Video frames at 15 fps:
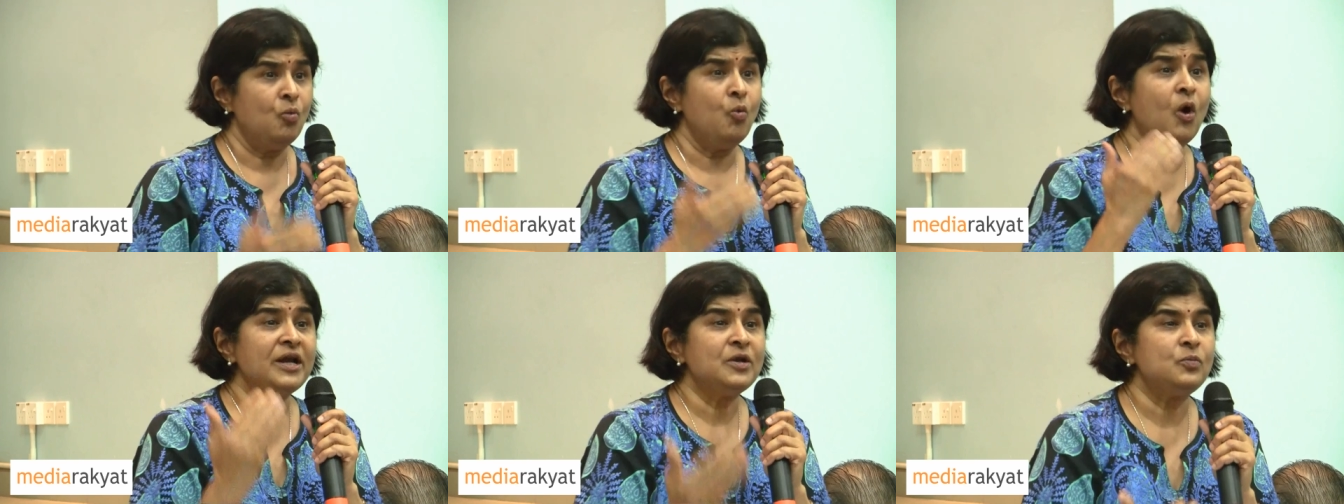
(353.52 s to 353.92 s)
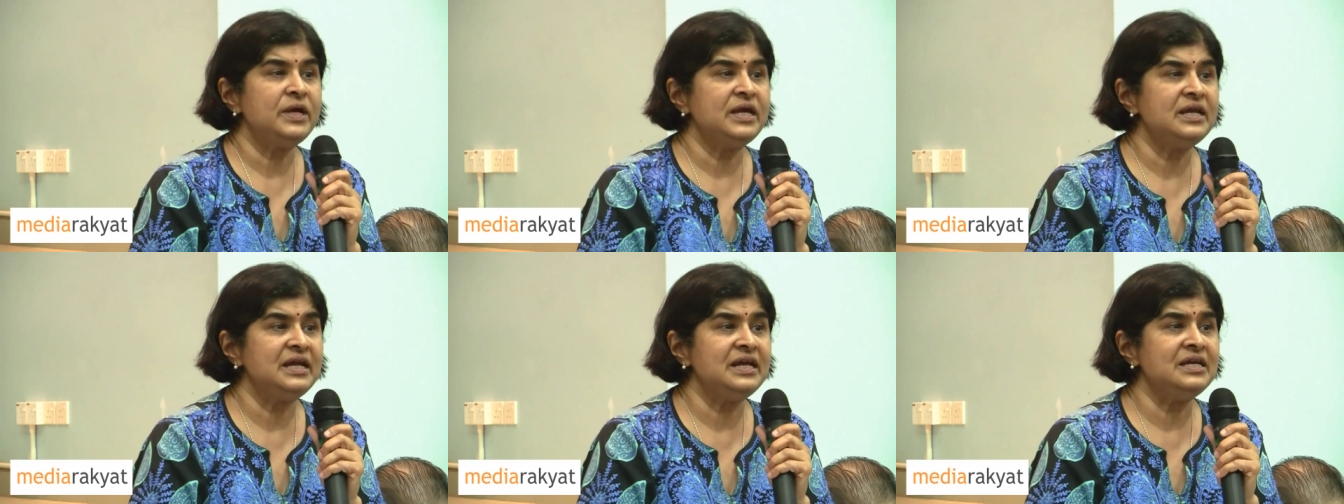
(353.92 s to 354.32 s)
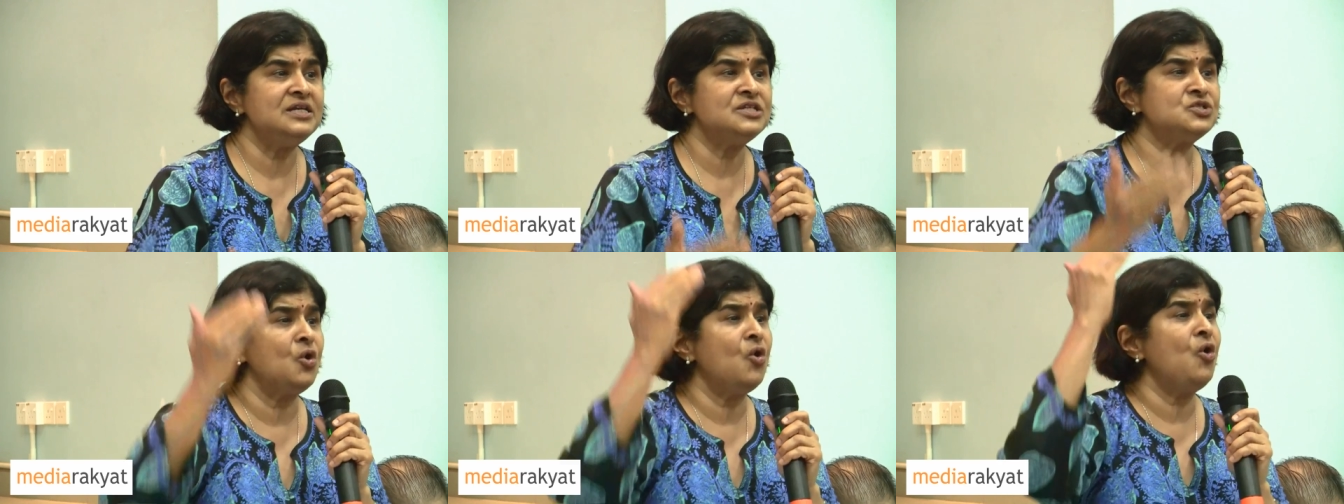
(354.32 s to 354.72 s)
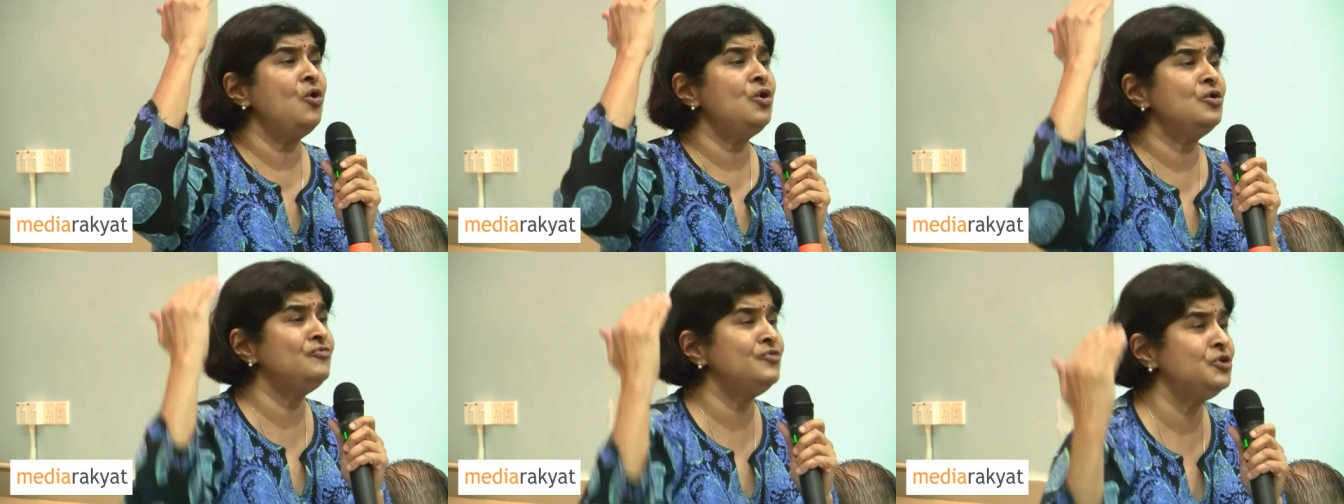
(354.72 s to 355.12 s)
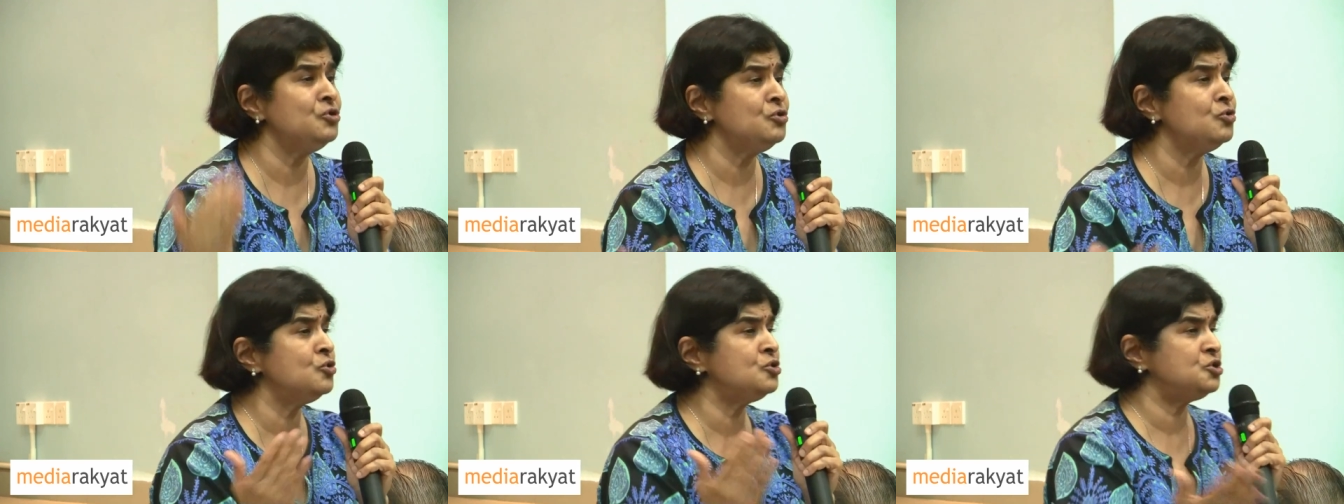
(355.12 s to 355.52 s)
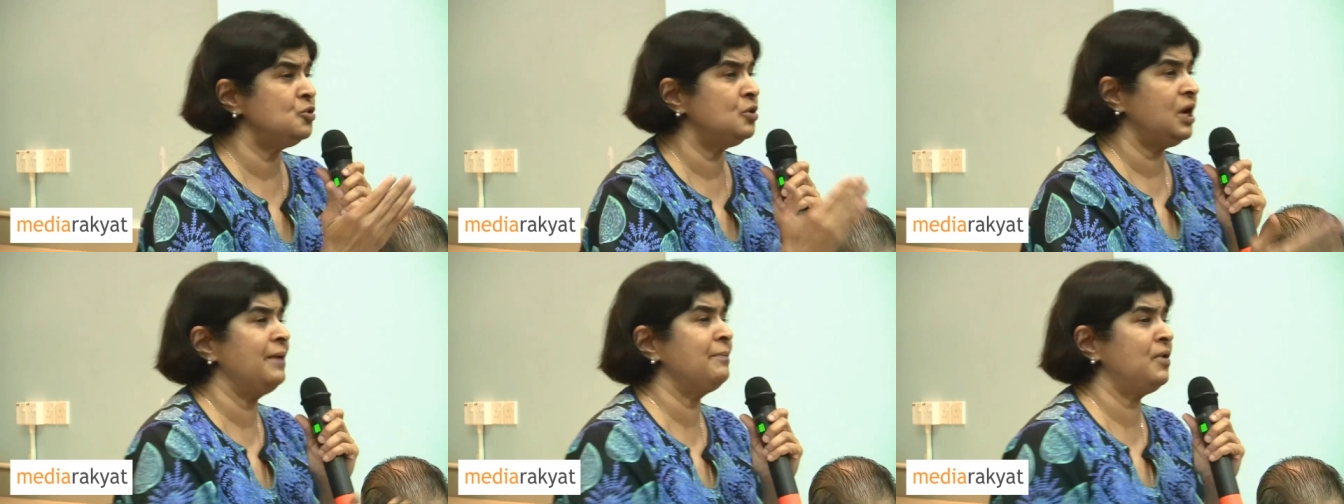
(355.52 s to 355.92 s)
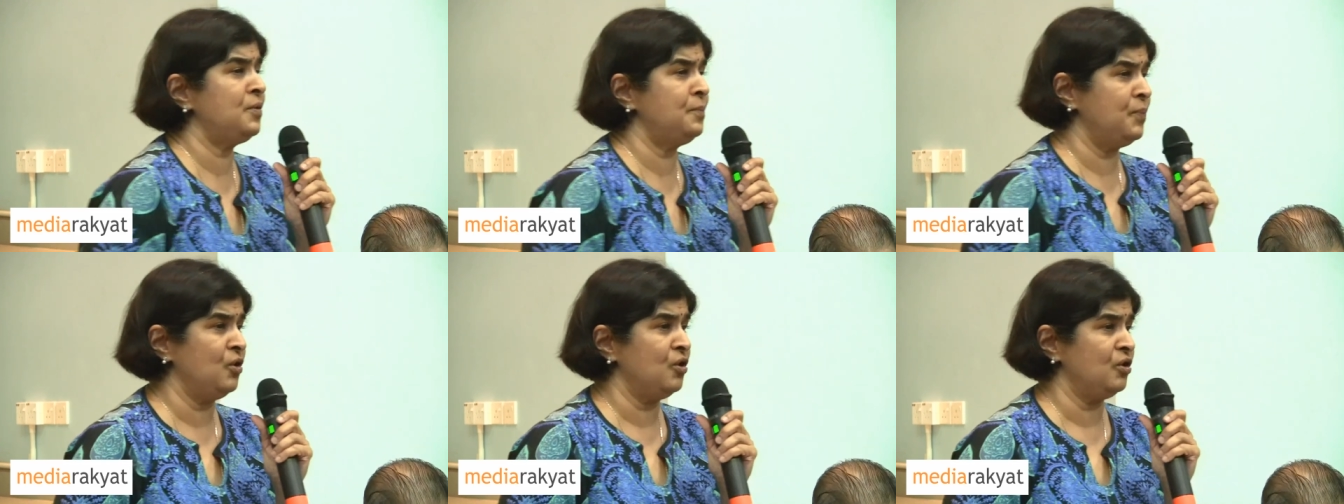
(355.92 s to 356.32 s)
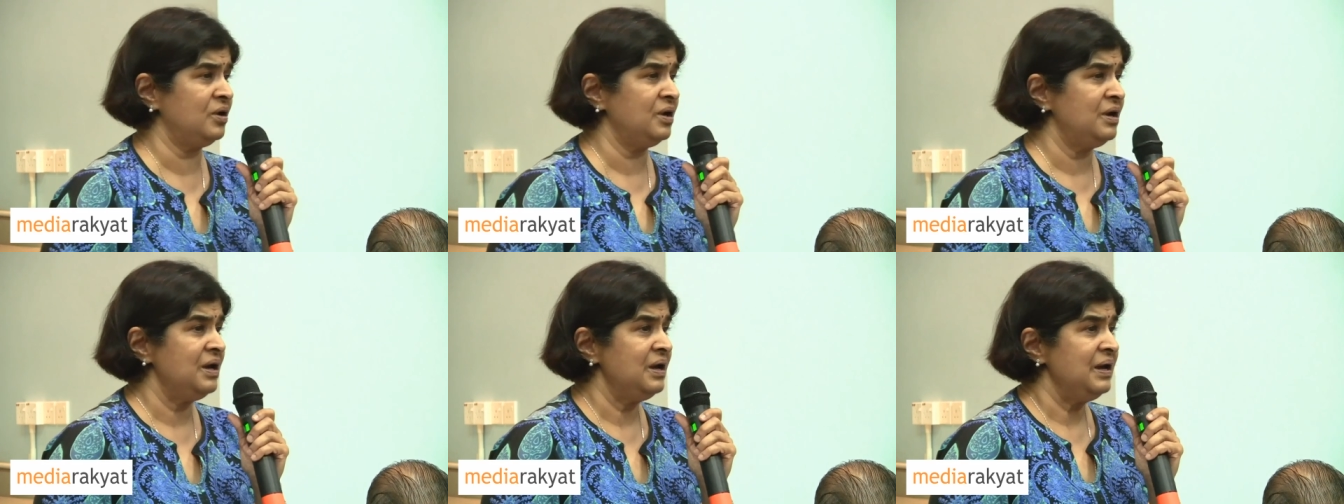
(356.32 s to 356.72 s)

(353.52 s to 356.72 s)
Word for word: What we need is all of you to come on board.